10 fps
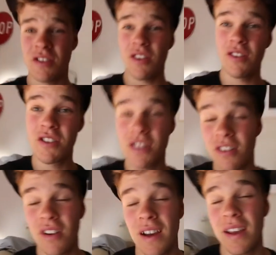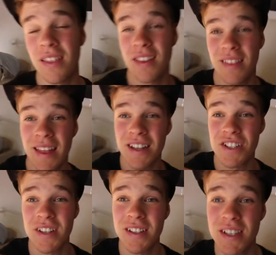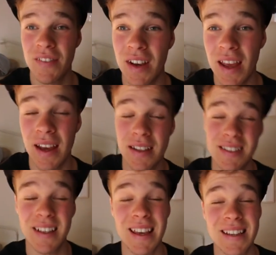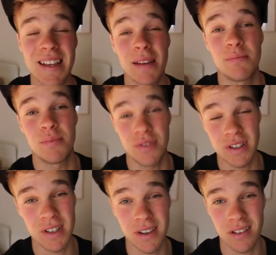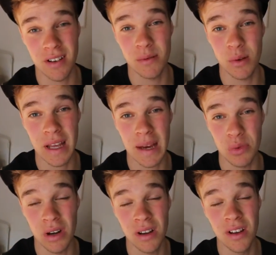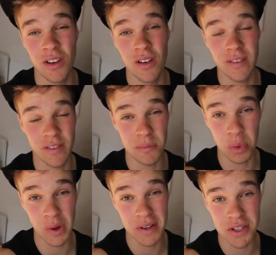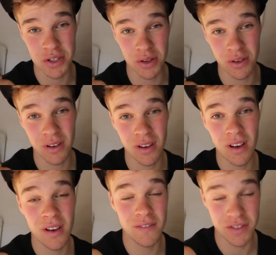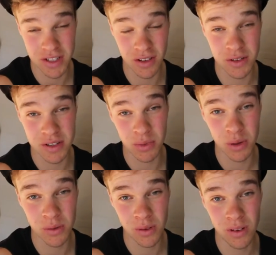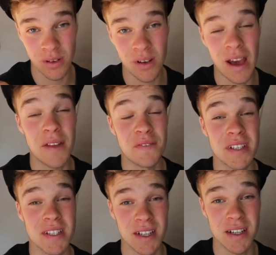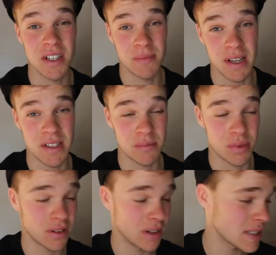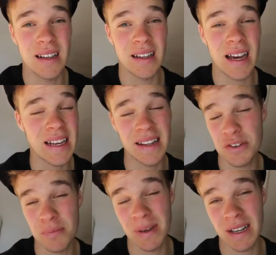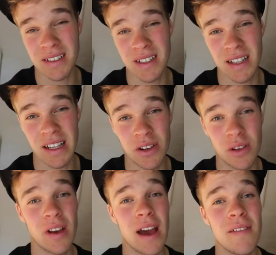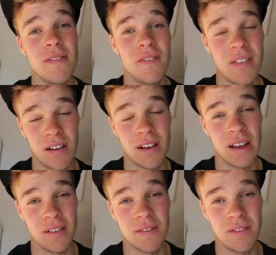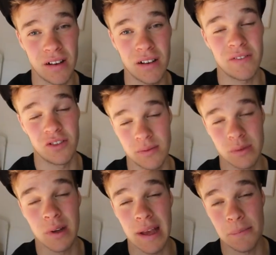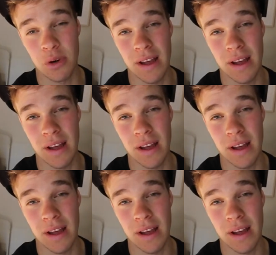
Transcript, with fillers: no denying that that G seven X is a pretty incredible camera for a point and shoot, for so small and for such an amazing price. eight hundred bucks can get you a very, very phenomenal camera